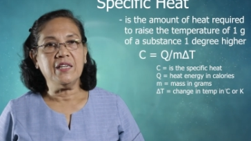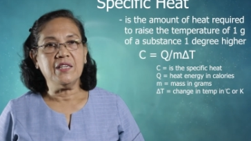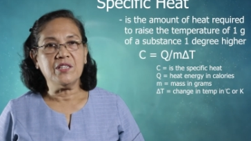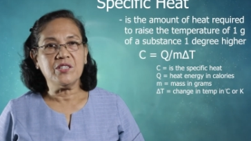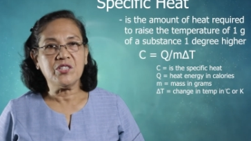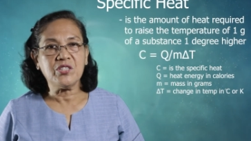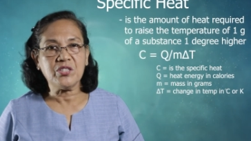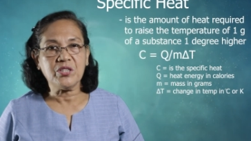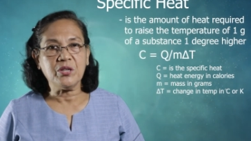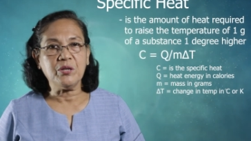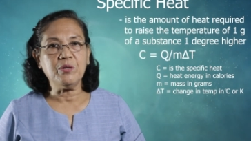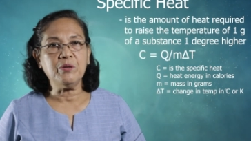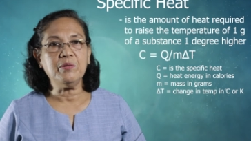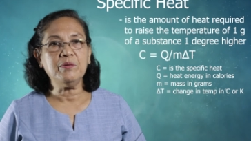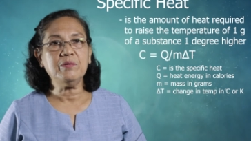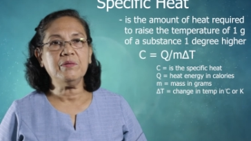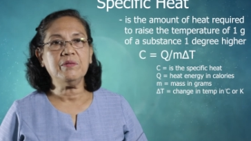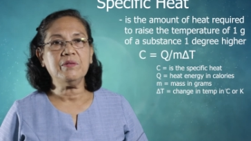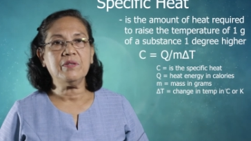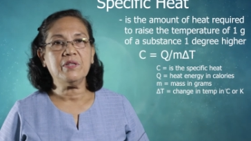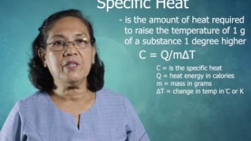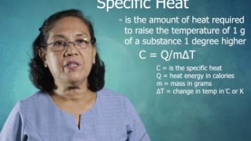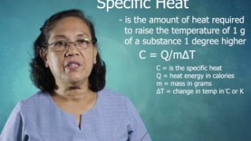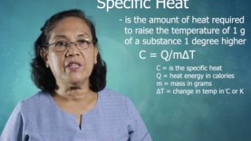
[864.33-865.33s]

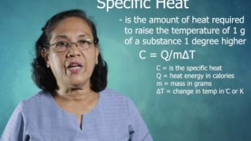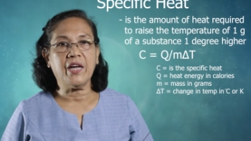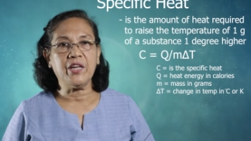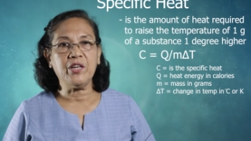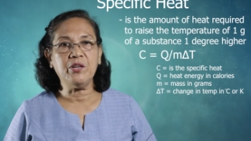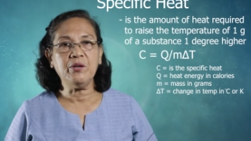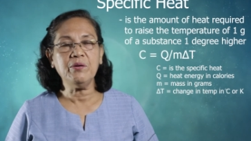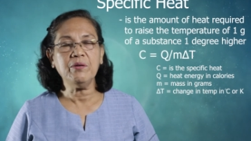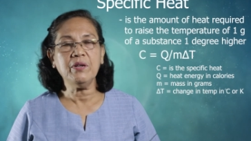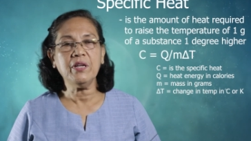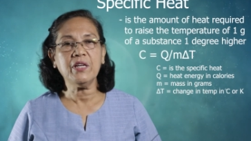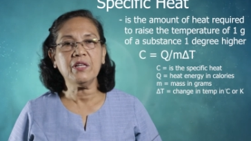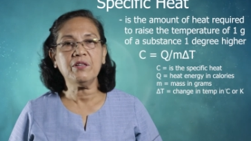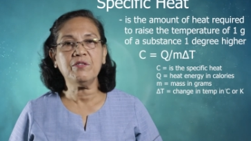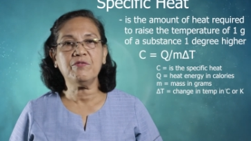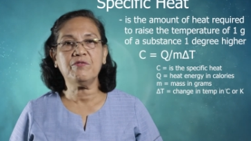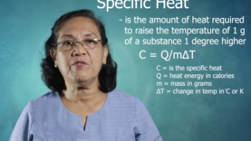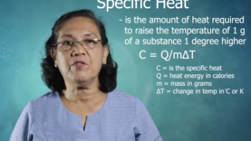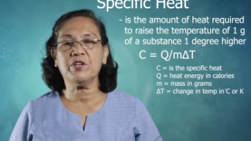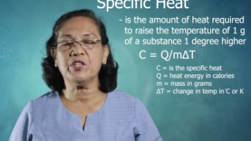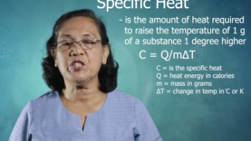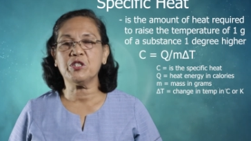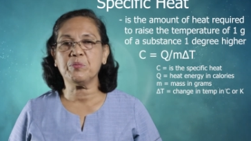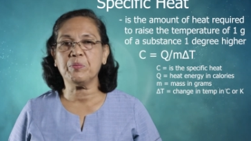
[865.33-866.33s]
So the unit
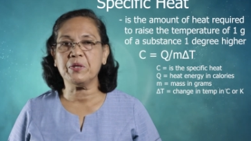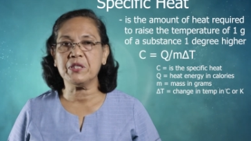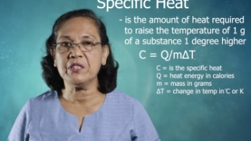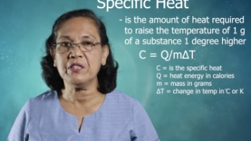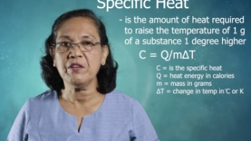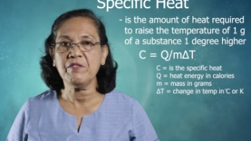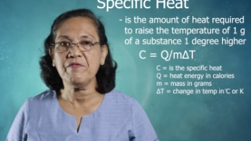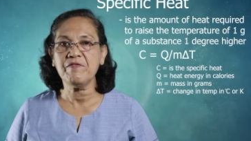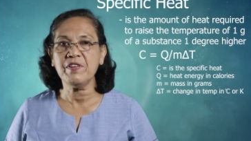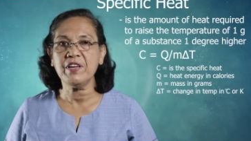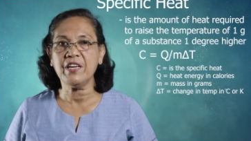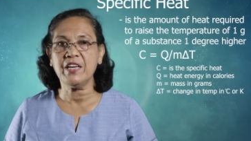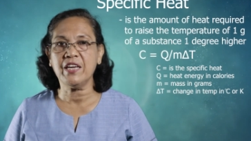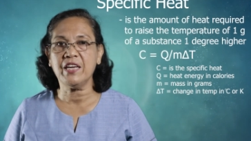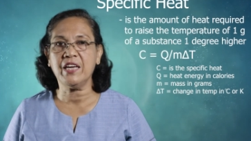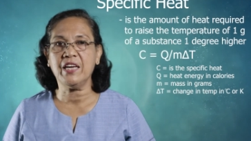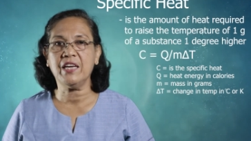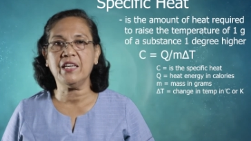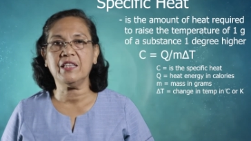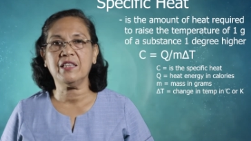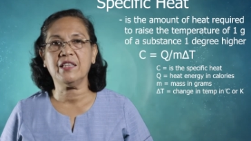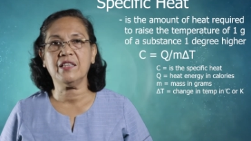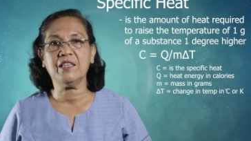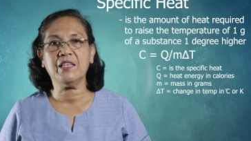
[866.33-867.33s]
for specific
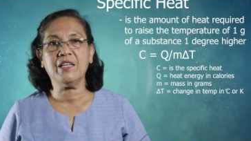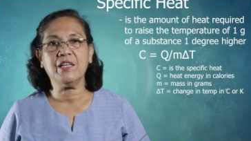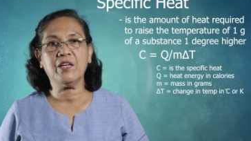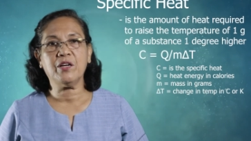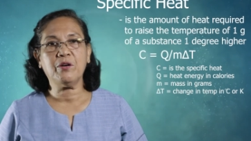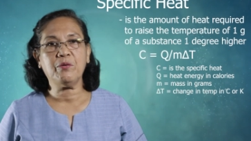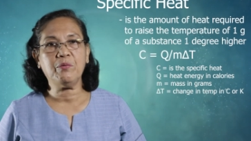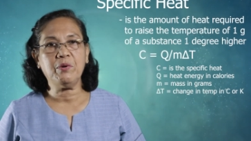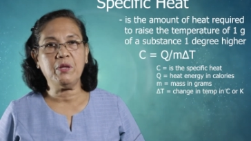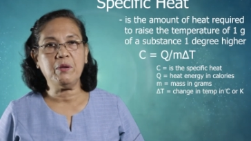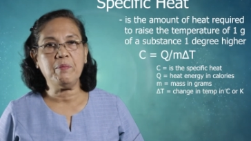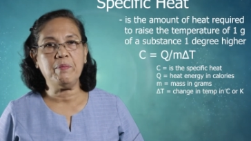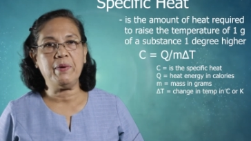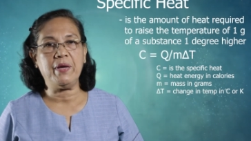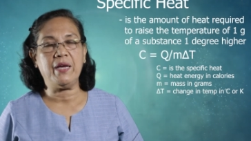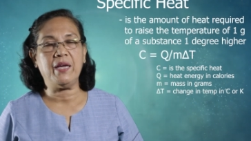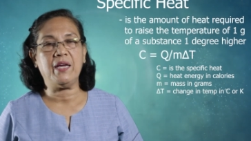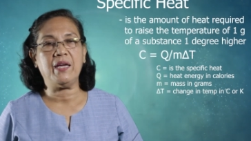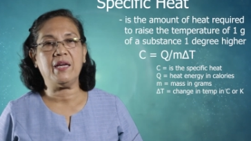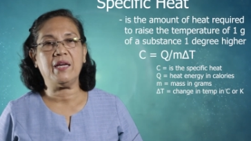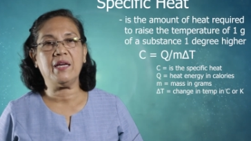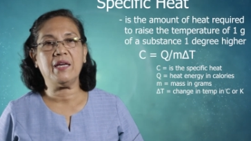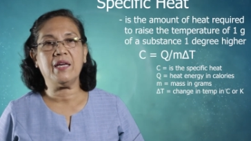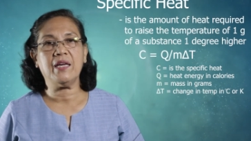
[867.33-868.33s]
heat will
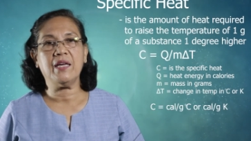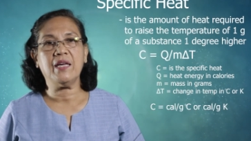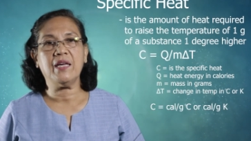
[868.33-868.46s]
be